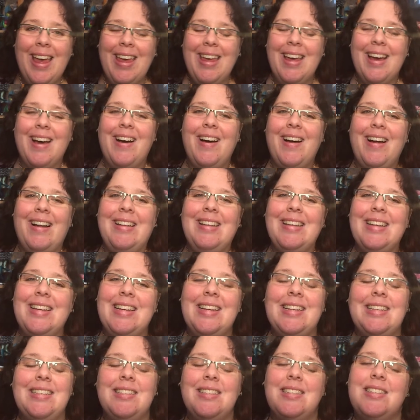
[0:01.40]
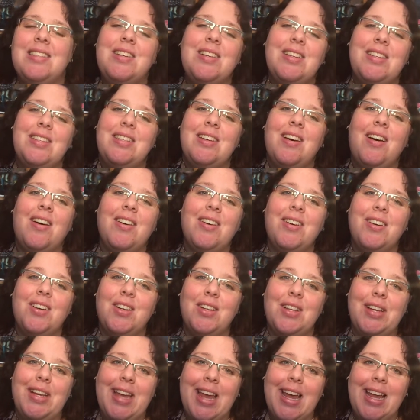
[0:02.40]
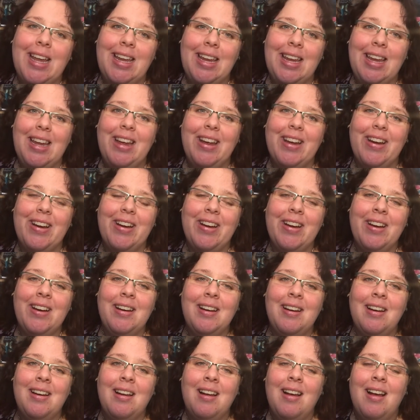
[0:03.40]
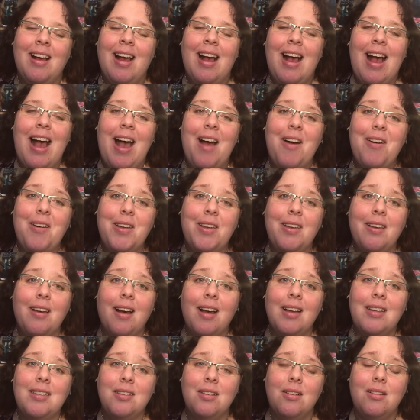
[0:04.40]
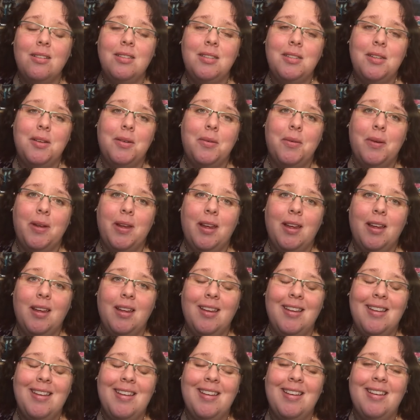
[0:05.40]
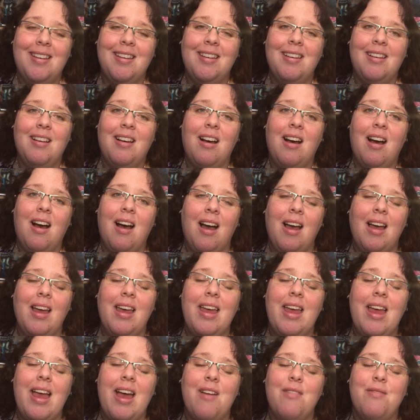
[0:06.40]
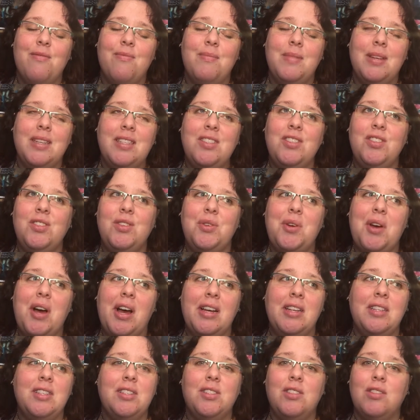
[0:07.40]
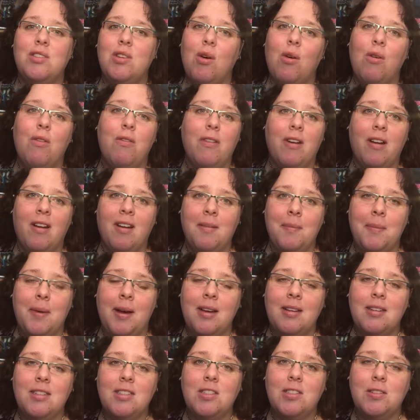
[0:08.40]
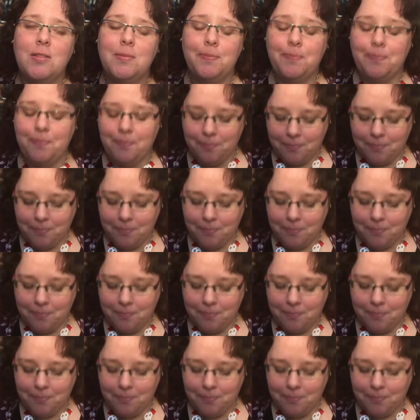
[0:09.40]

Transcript: y'all, it's Nerdydollgirl again here. How are you guys all doing? I have missed you guys so very much.